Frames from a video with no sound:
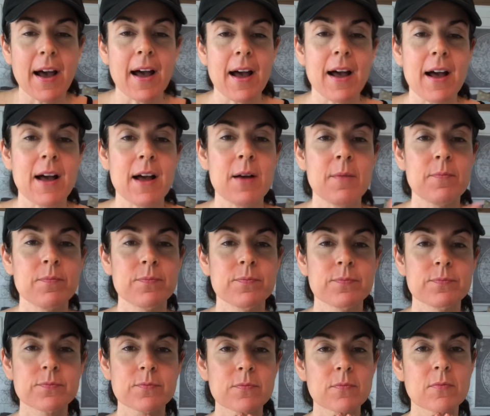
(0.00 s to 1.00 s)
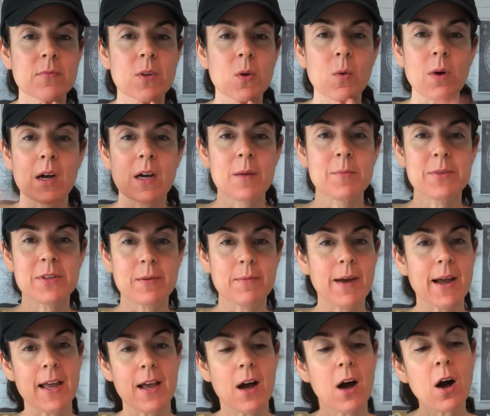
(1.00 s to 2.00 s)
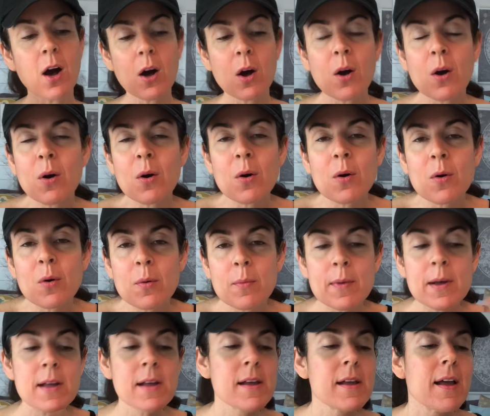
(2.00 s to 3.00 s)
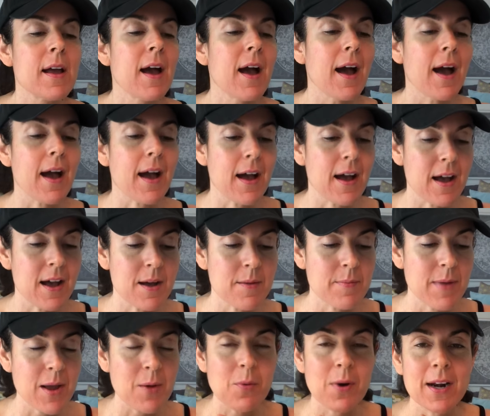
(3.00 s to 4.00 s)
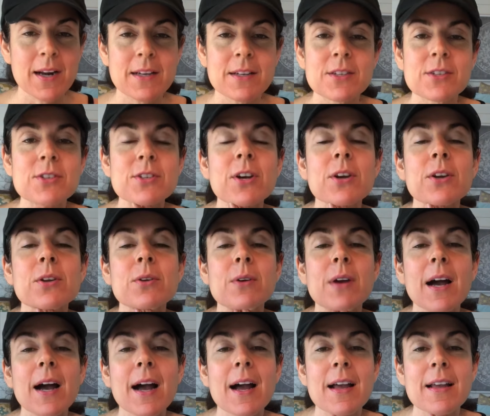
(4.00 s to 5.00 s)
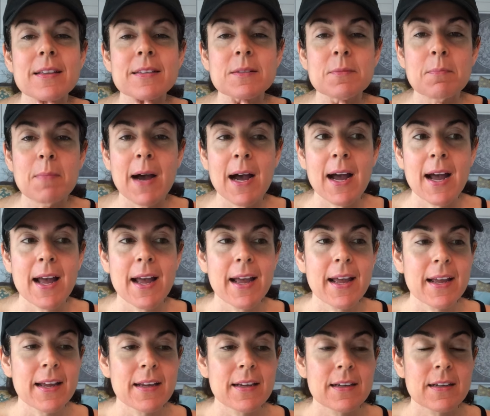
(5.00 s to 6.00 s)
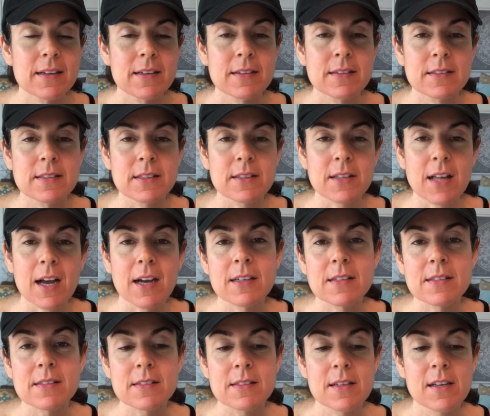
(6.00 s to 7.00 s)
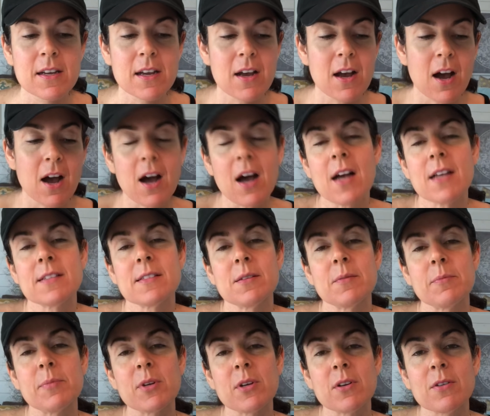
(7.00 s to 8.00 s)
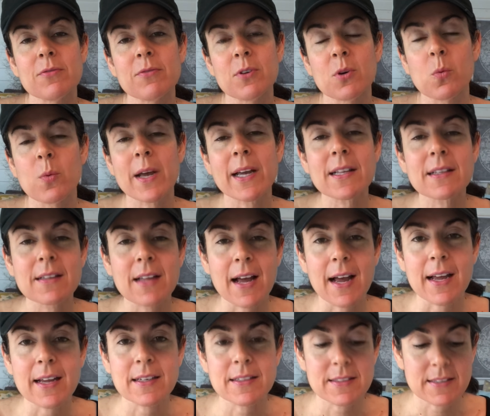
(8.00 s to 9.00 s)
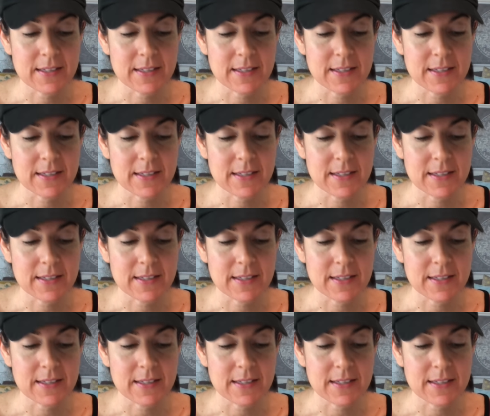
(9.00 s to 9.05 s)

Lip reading: Welcome to my home. I wanted to show you guys my deluxe, awesome, beautiful wig line